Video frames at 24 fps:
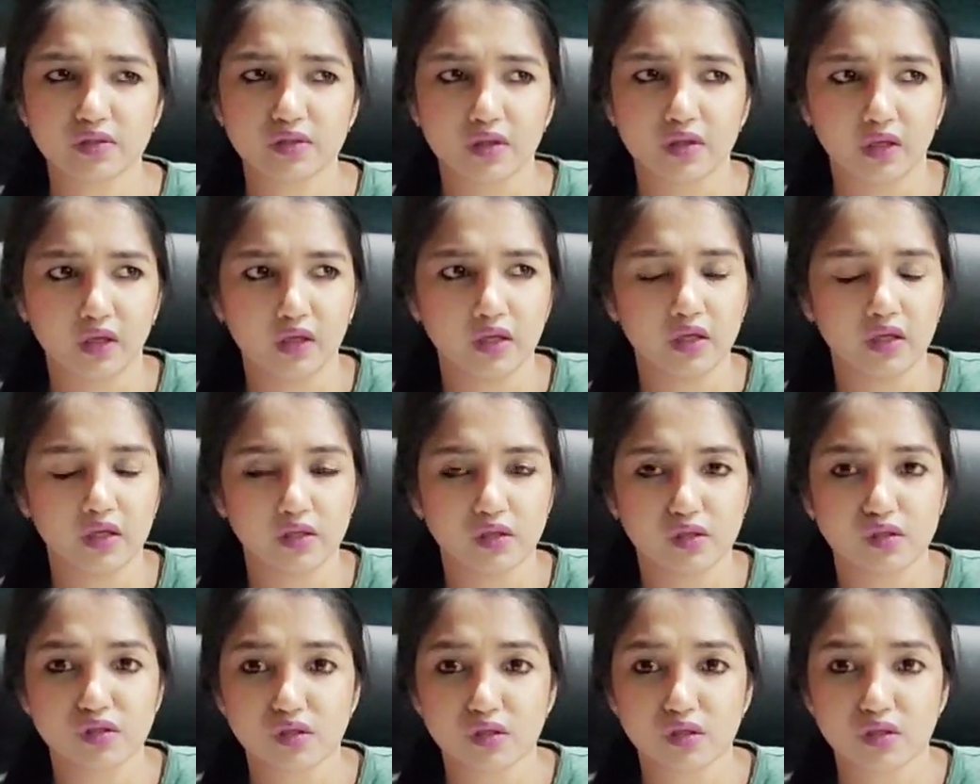You know,
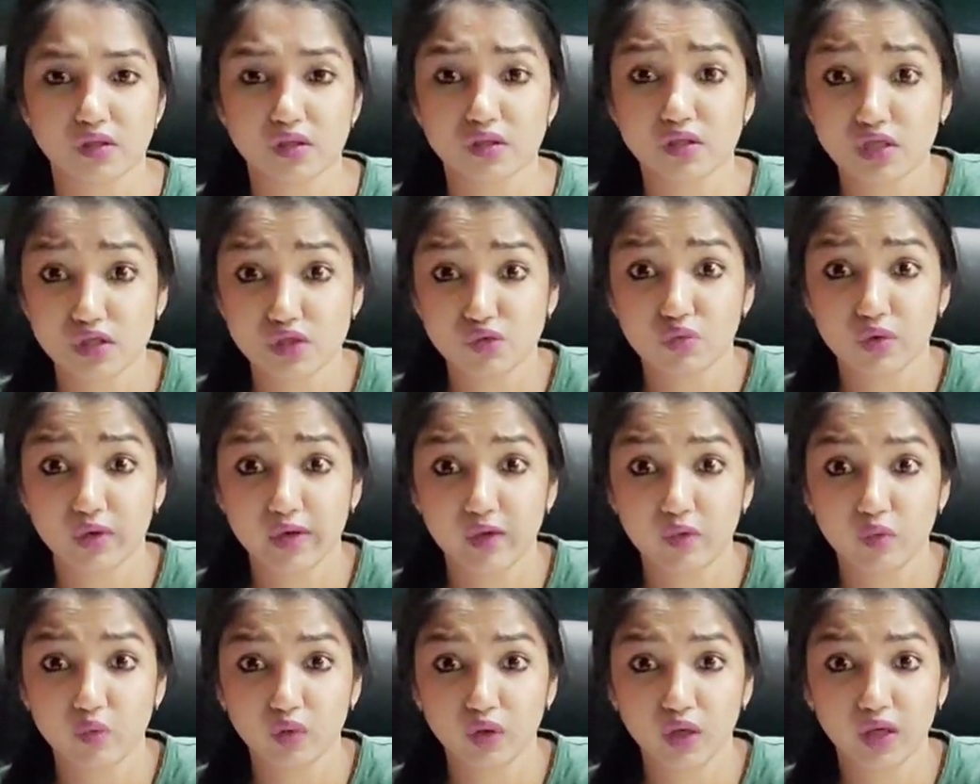this is what I
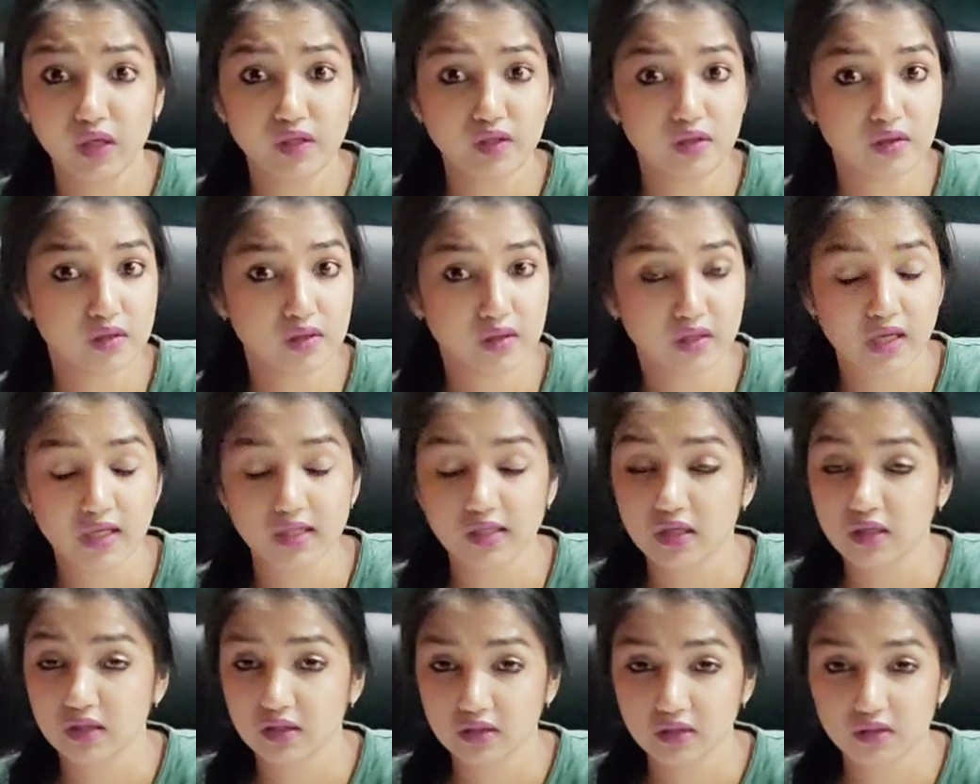want,
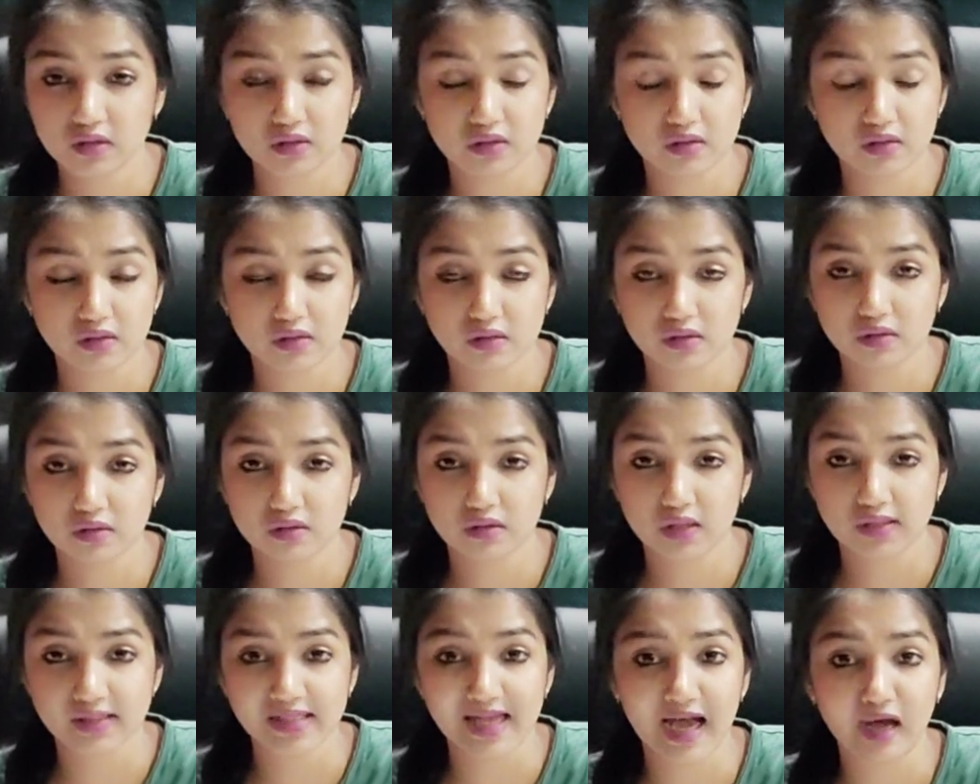
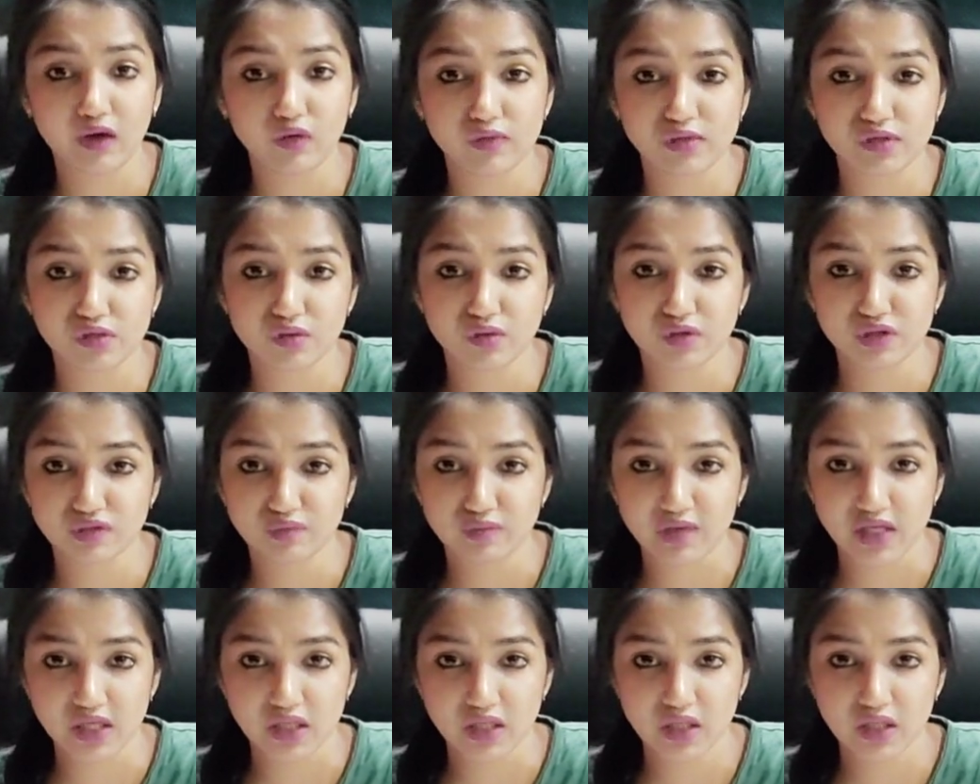that's how it's going to
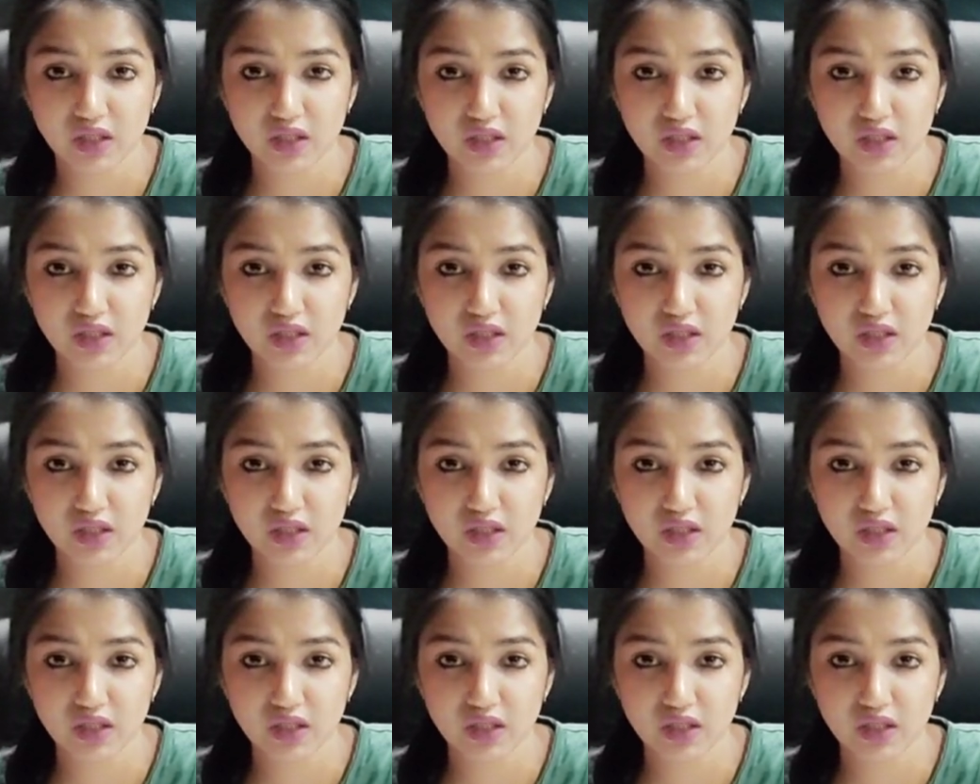be.